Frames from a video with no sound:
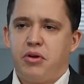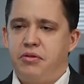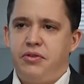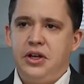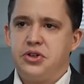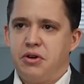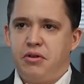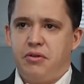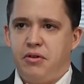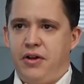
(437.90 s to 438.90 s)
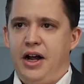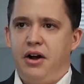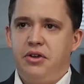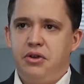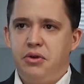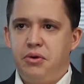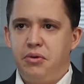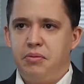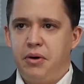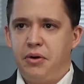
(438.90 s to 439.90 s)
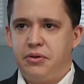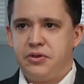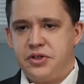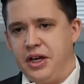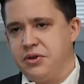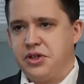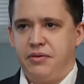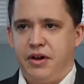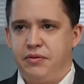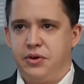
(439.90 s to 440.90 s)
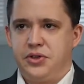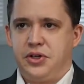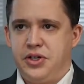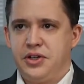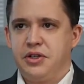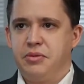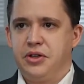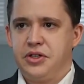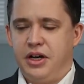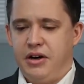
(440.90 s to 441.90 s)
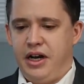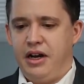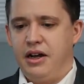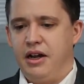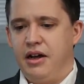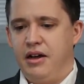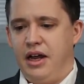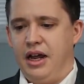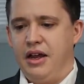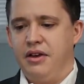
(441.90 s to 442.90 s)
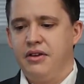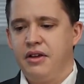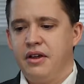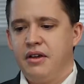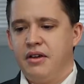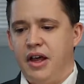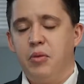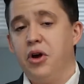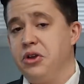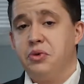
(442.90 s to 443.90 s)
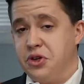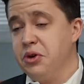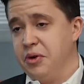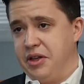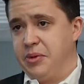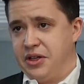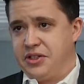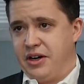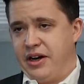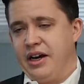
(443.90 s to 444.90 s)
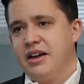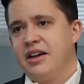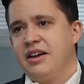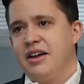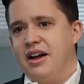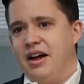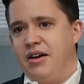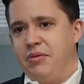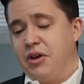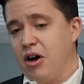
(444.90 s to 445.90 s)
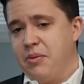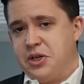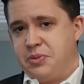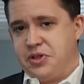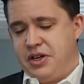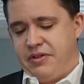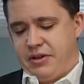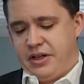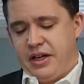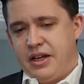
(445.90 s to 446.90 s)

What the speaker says: feature of how you both set yourself up for success in the military and what you do in the military, the Army specifically.